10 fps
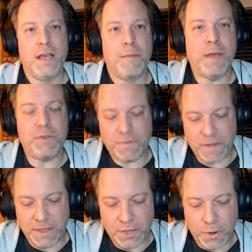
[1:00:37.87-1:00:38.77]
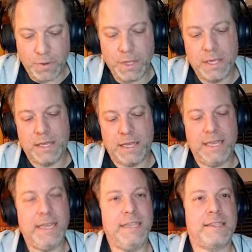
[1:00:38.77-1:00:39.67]
Manu Filto.
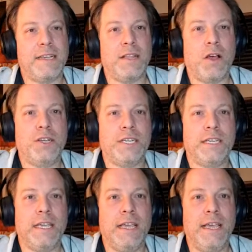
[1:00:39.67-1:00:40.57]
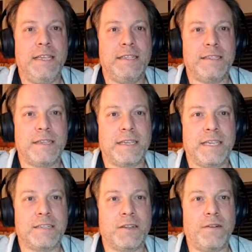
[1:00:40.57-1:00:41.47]
He's launching his
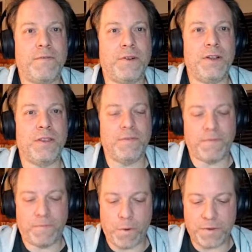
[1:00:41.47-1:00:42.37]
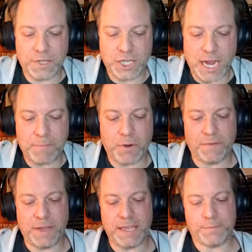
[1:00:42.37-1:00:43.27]
Kickstarter for the fourth chapter
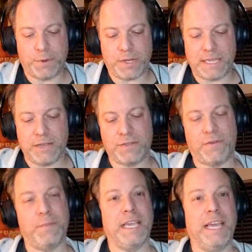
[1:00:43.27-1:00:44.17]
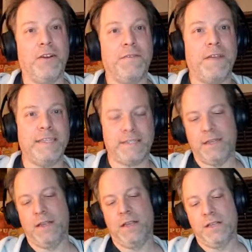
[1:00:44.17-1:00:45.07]
of his book, Tales from the Interface.
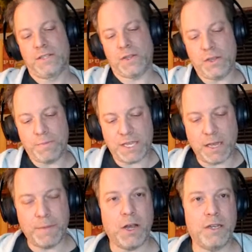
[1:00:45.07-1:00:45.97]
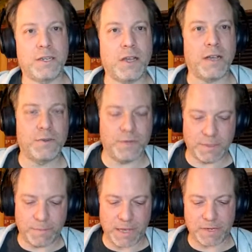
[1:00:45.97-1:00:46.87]
So he'll be coming on to talk to us
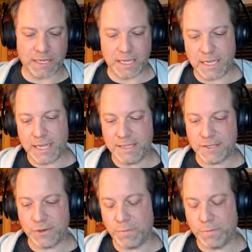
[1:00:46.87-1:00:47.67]
about his new